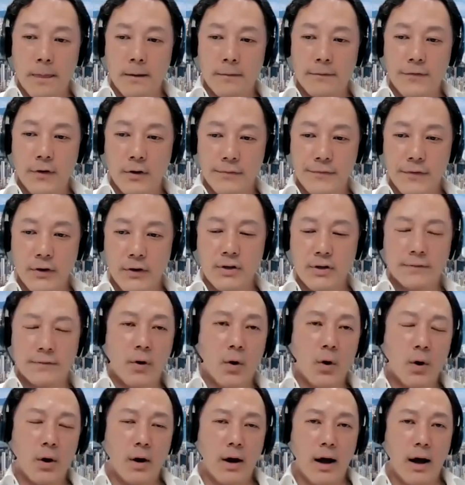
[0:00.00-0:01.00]
first of
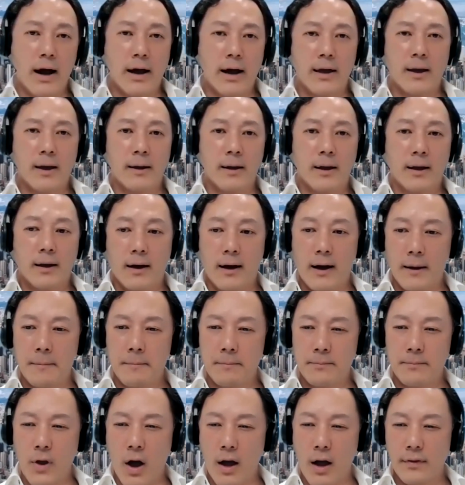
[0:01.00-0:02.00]
all,
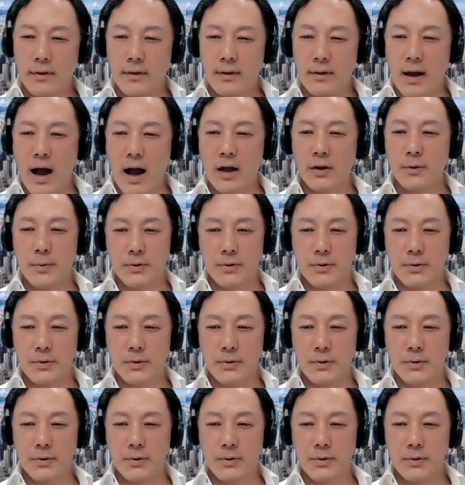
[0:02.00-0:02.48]
I'm not 100%